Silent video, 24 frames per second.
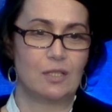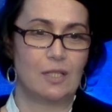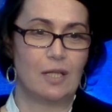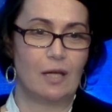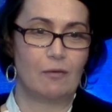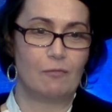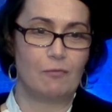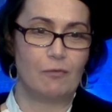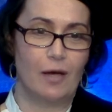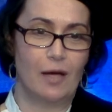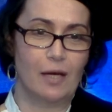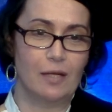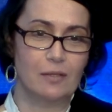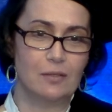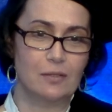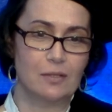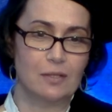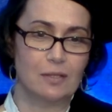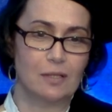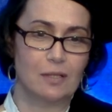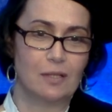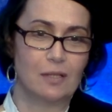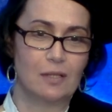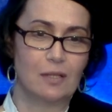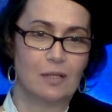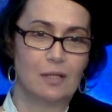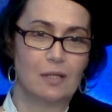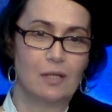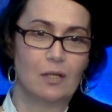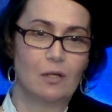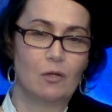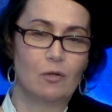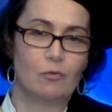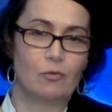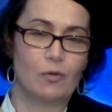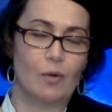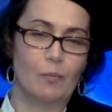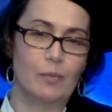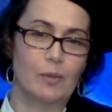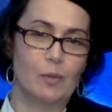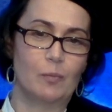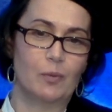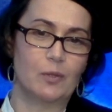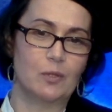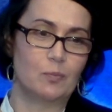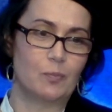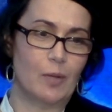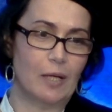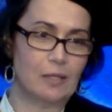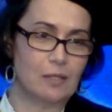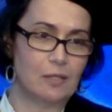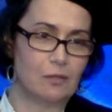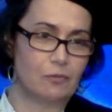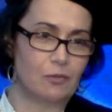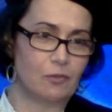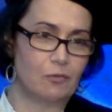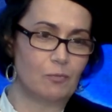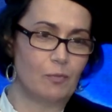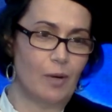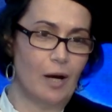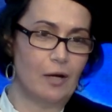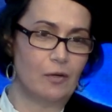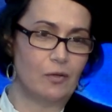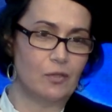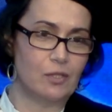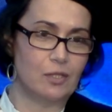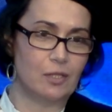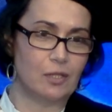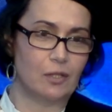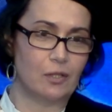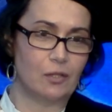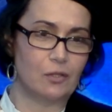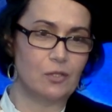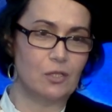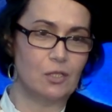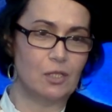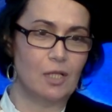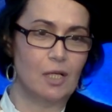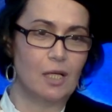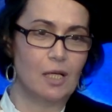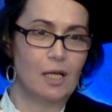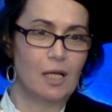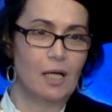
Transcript: they face from the perspective of my research